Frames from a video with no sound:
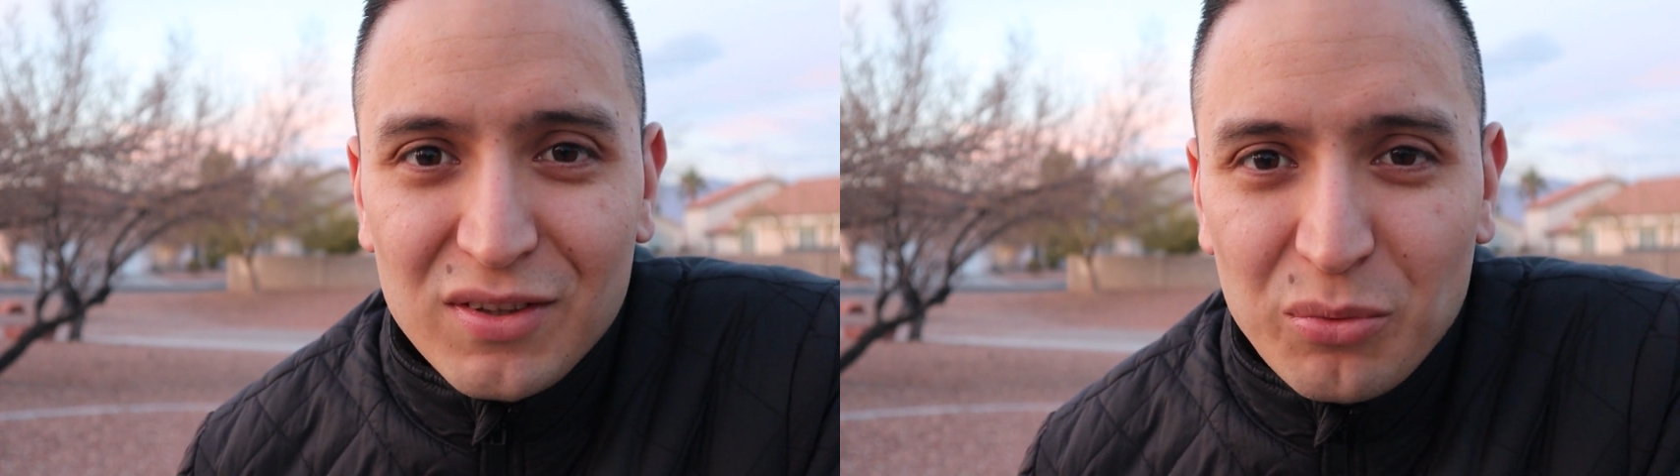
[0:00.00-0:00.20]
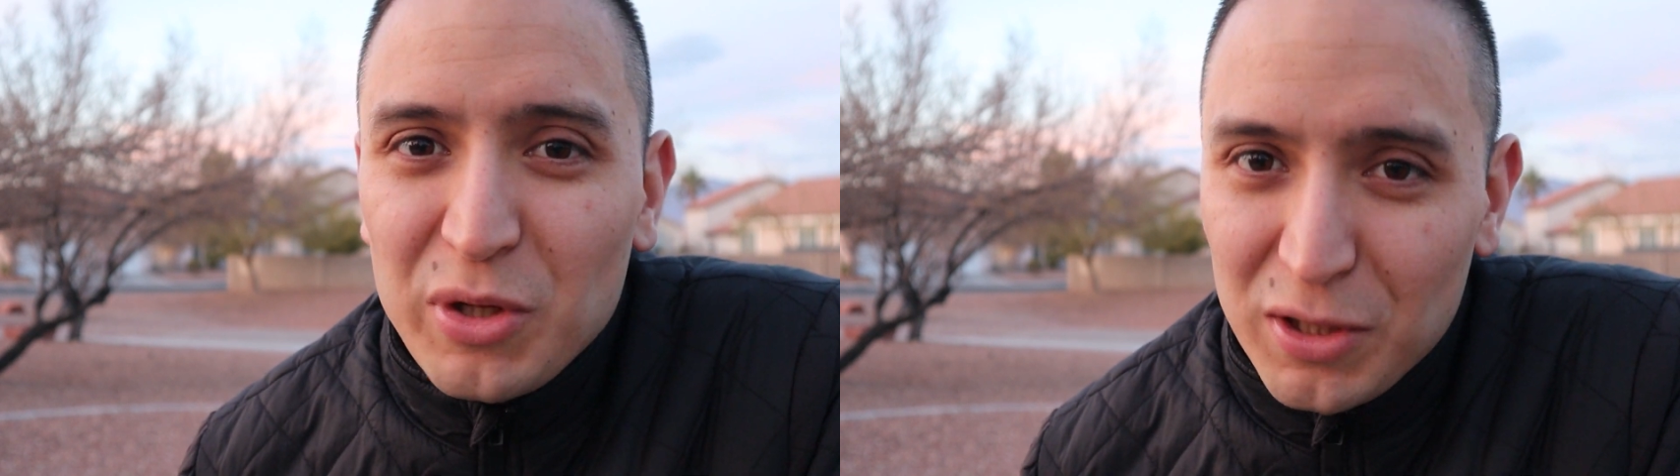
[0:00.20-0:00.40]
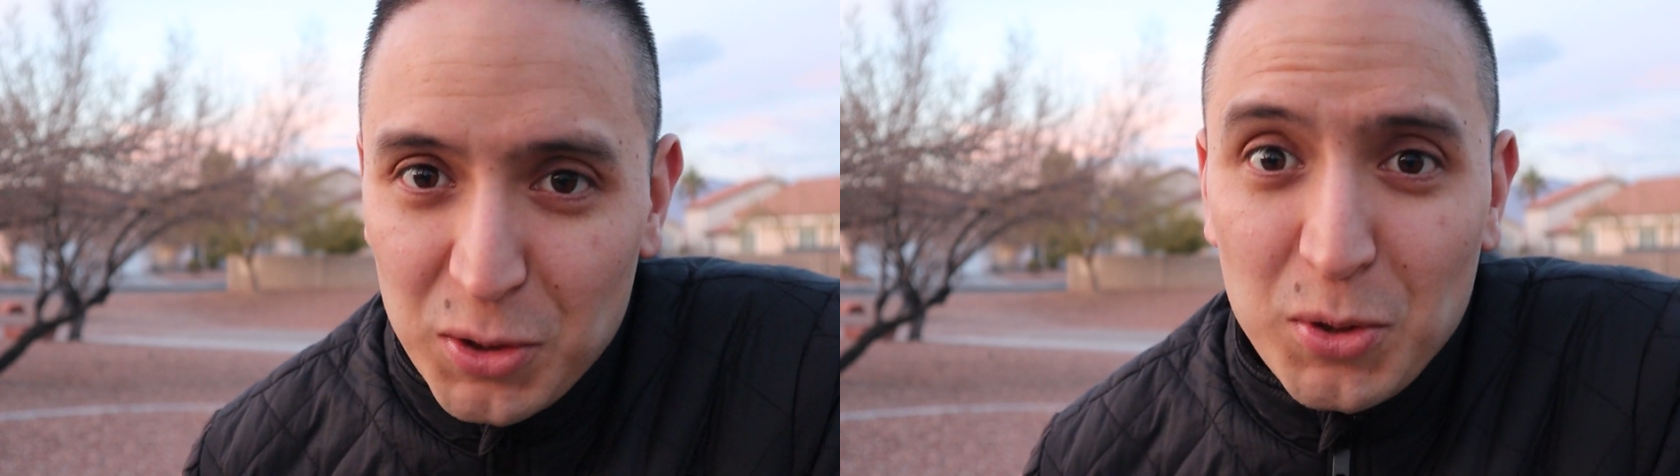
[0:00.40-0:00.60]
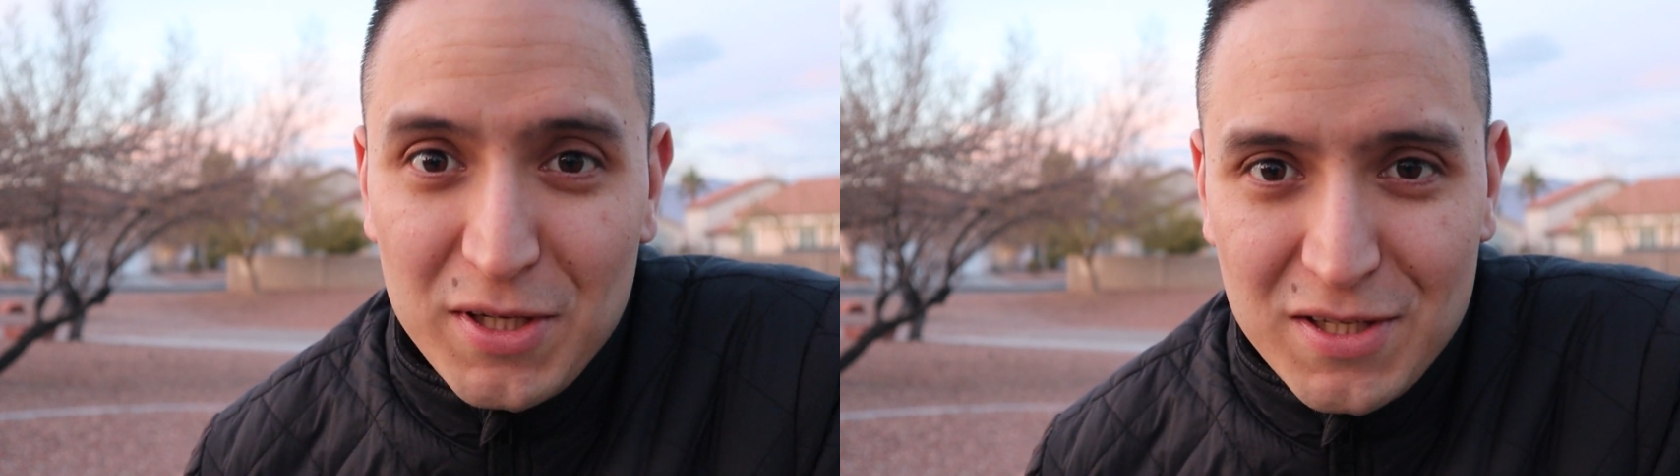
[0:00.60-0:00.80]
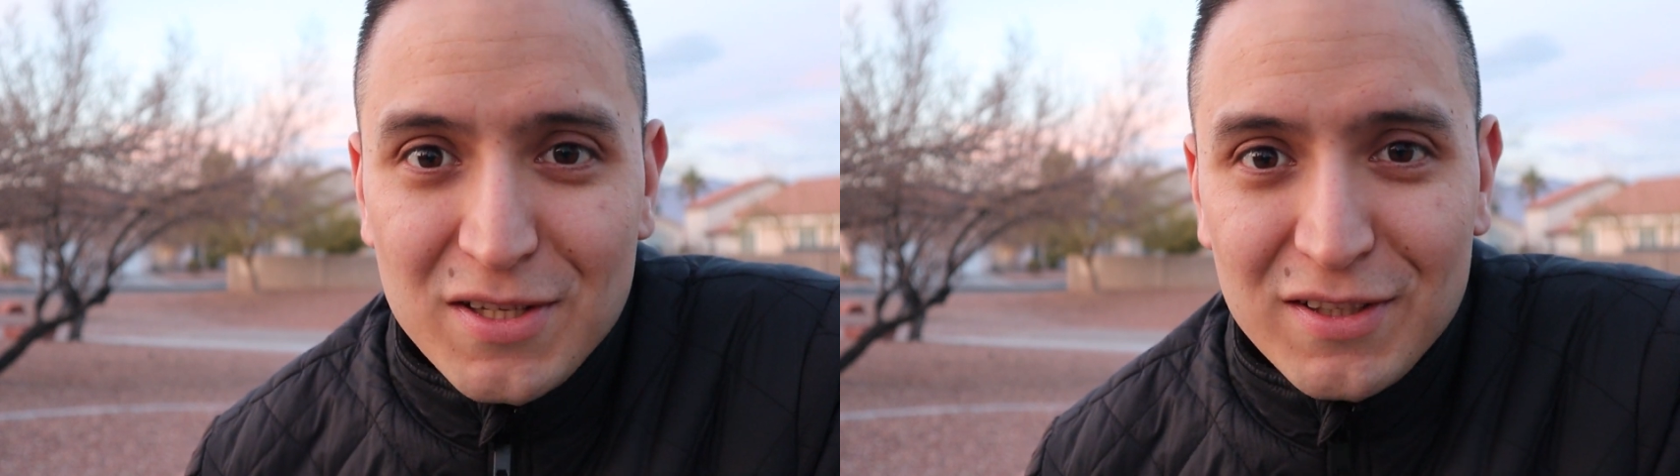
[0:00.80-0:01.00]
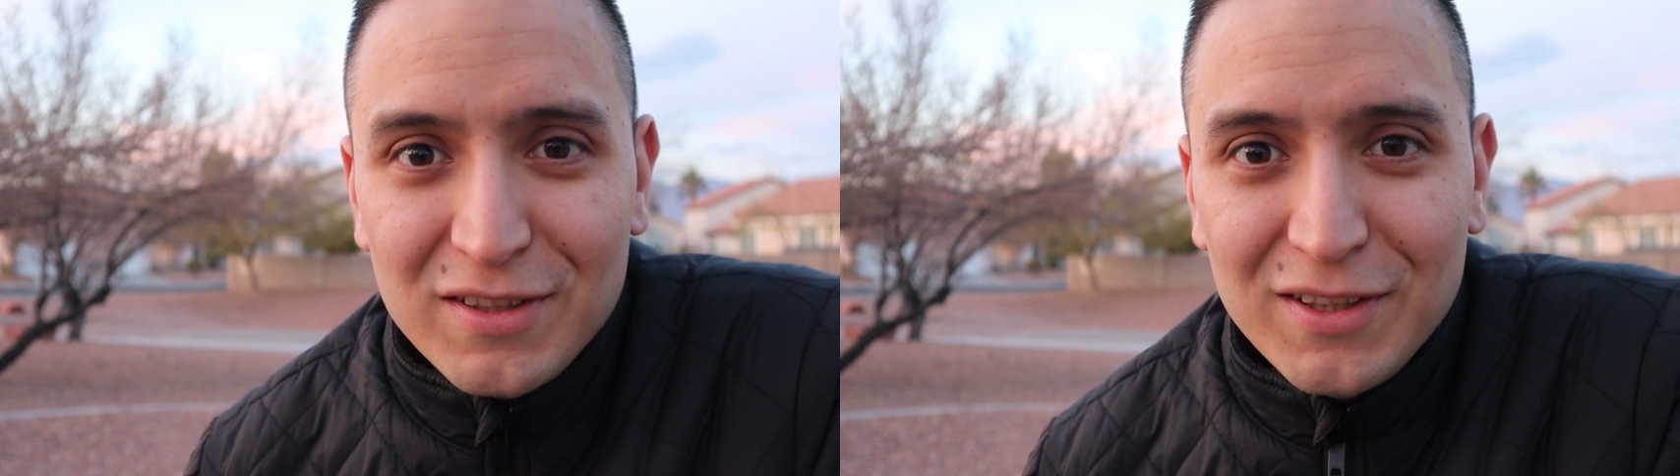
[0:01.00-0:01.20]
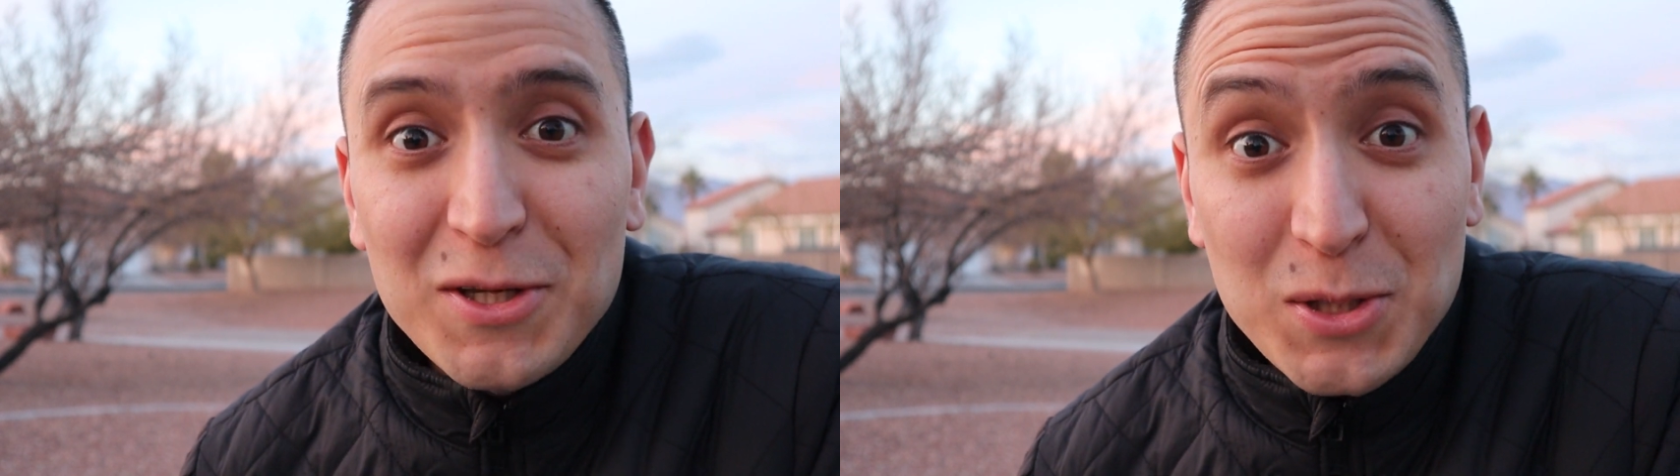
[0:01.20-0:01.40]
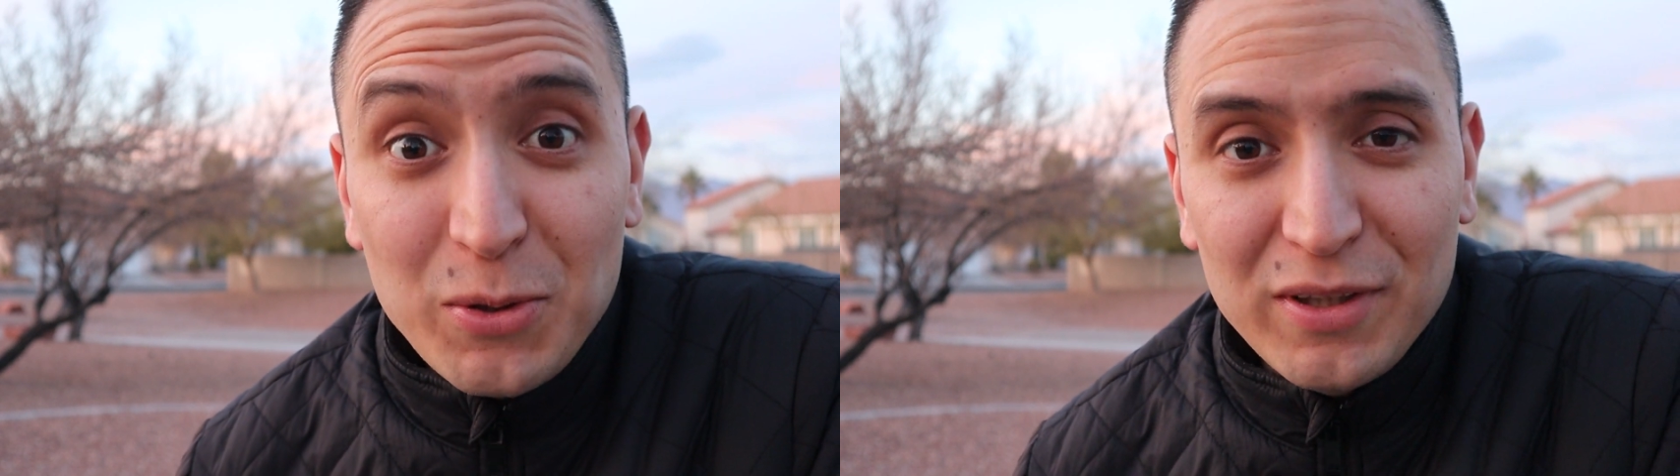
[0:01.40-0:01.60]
We could do this. Let's do